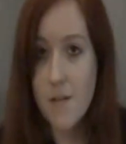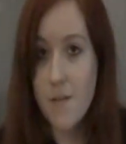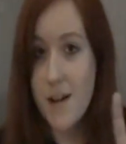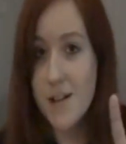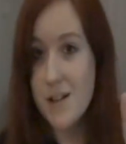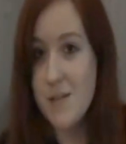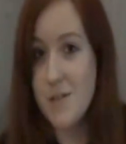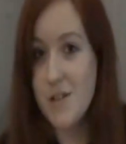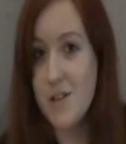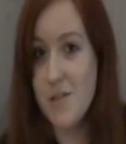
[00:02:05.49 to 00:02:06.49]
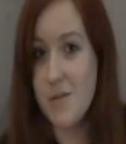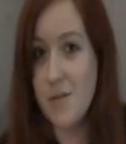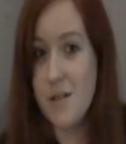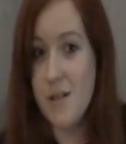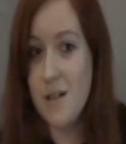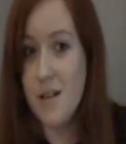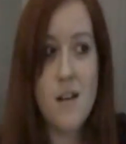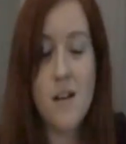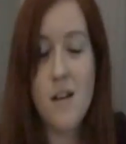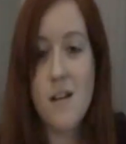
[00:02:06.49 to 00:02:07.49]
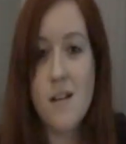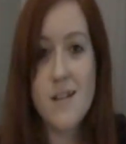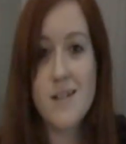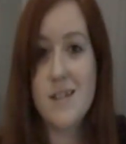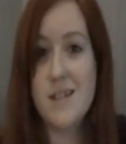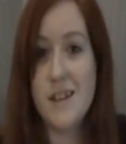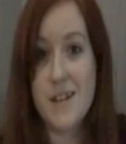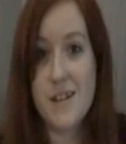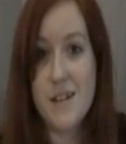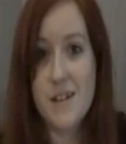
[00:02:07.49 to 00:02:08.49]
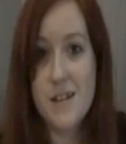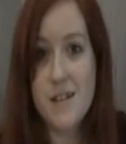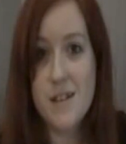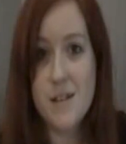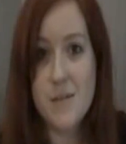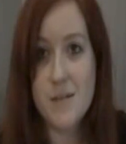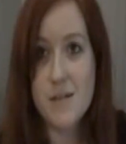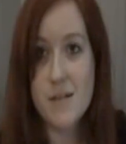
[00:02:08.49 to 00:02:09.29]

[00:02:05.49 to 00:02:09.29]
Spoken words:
Fact number 2. The guy's a dick. I mean,